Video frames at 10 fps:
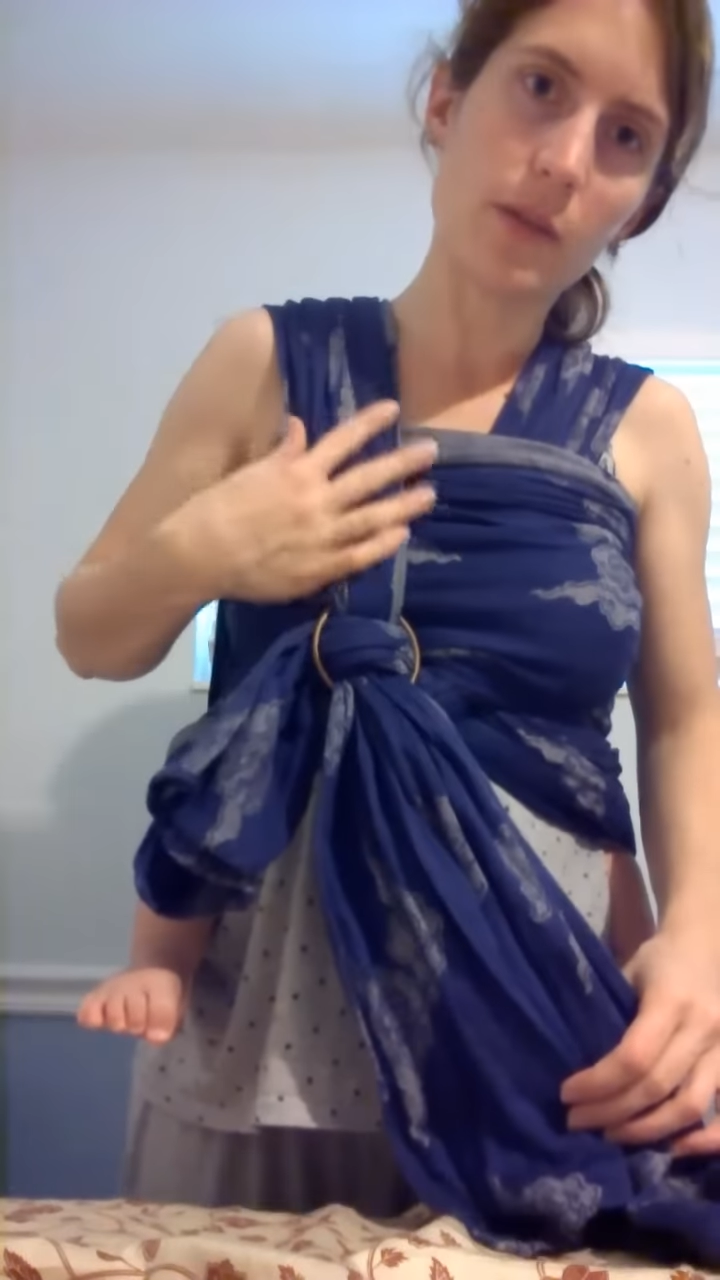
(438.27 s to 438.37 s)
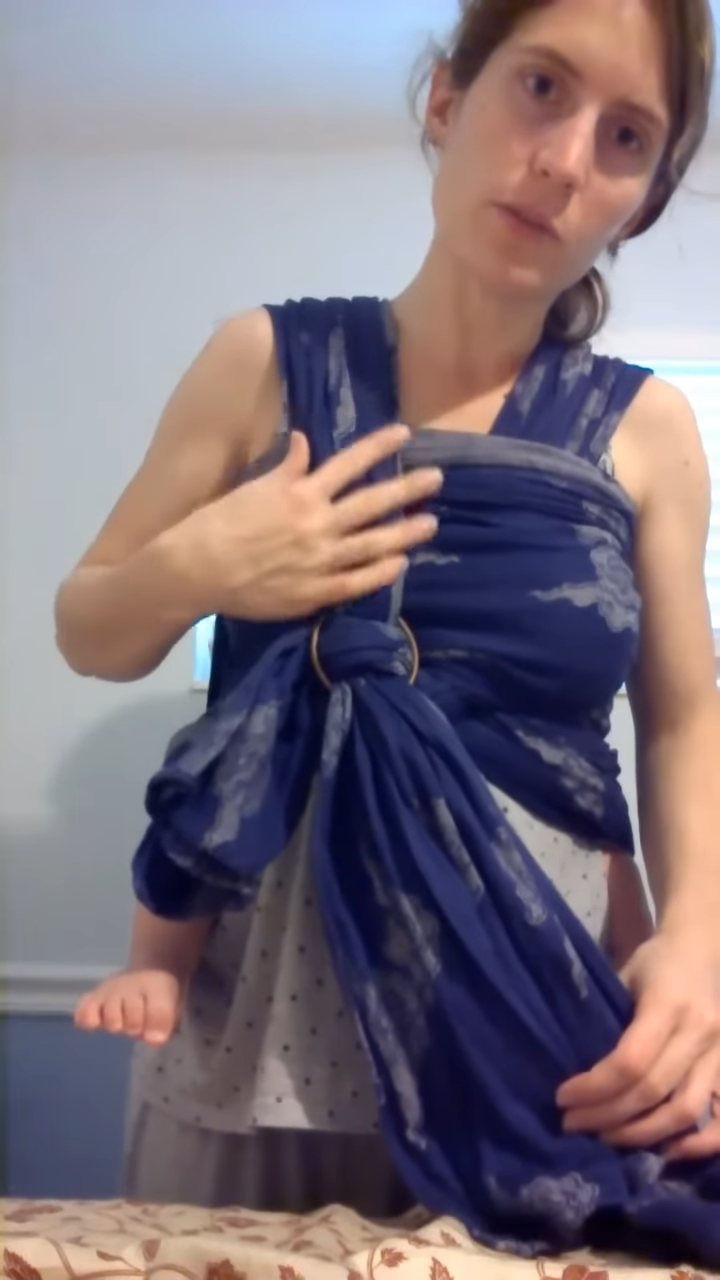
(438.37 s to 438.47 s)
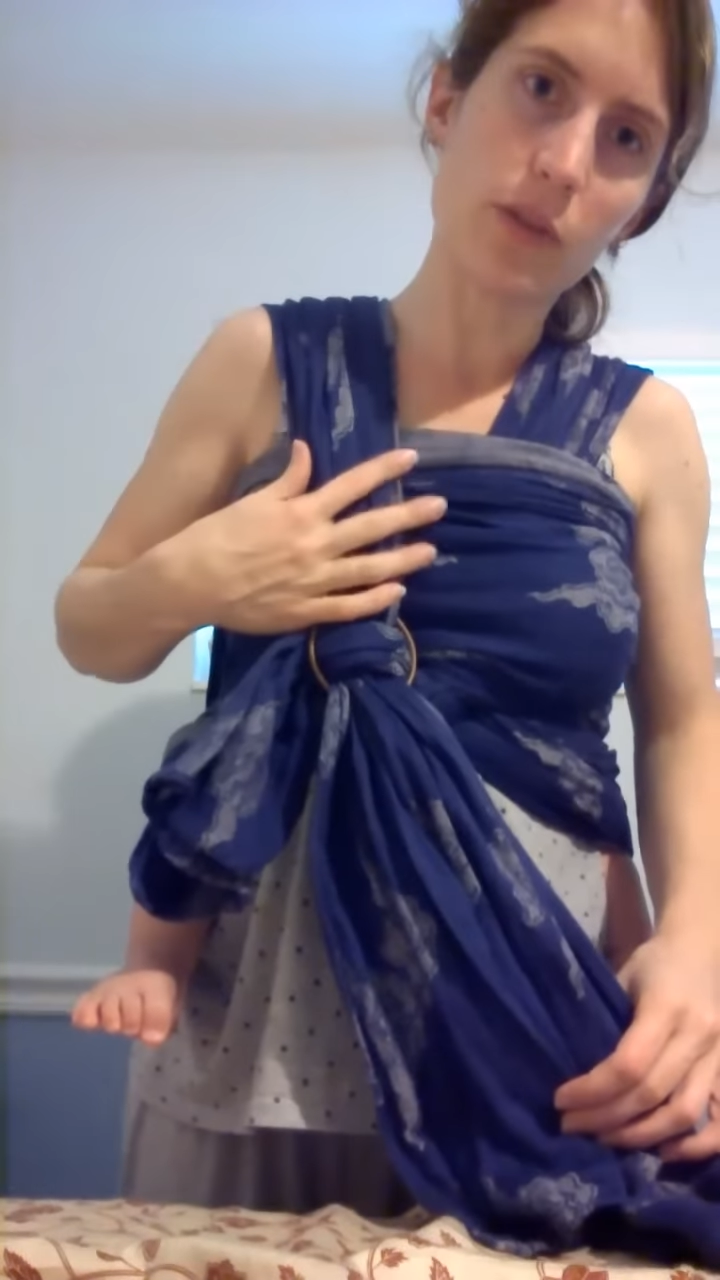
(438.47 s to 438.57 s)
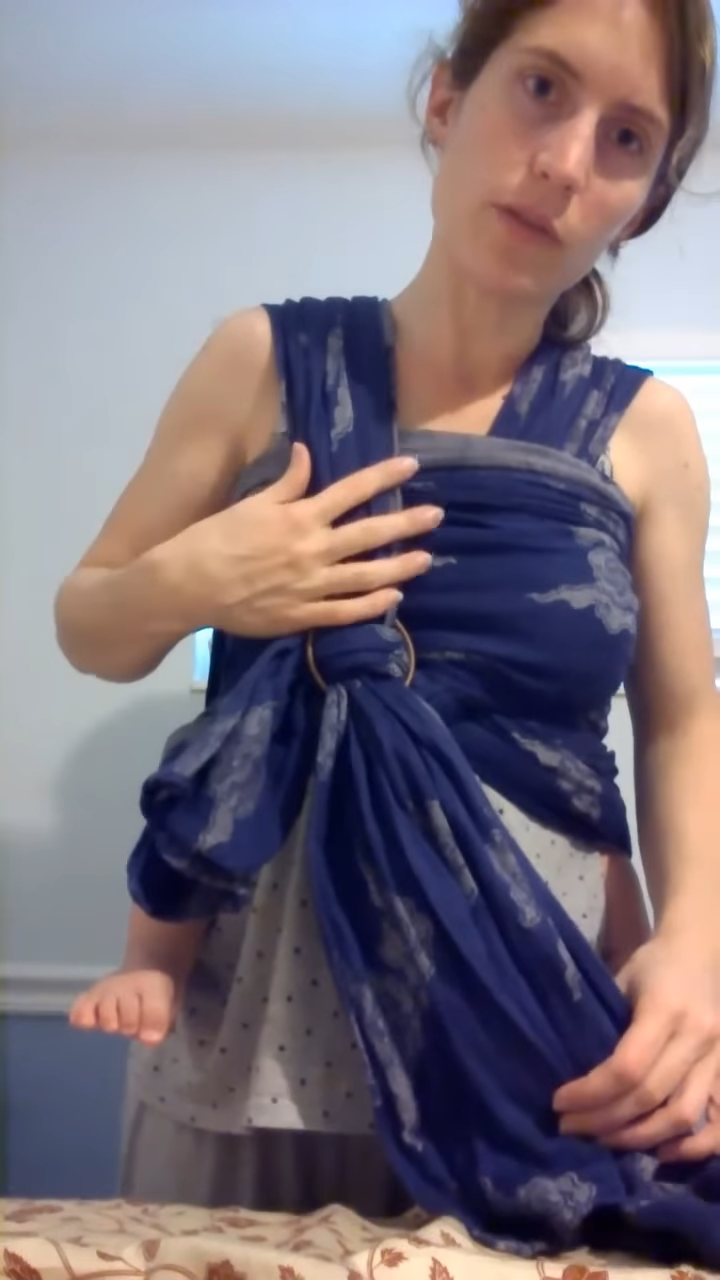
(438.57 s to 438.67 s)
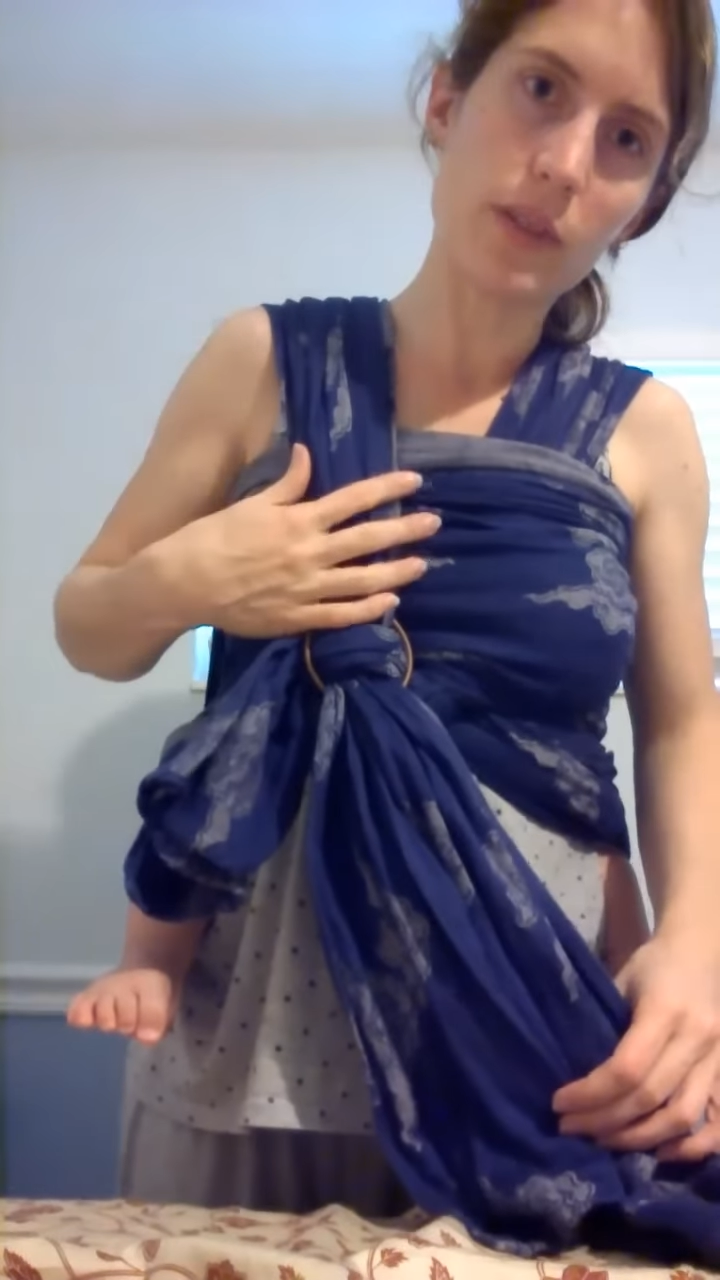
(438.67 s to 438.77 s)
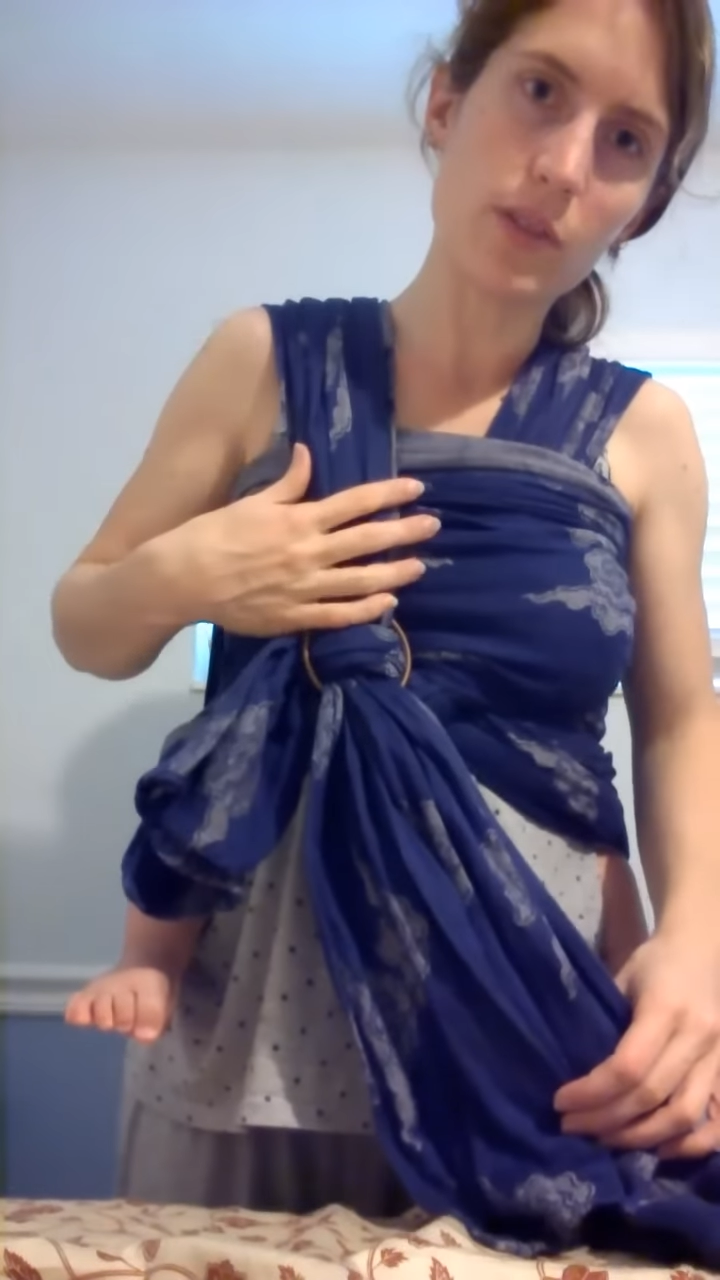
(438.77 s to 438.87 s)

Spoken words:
the chest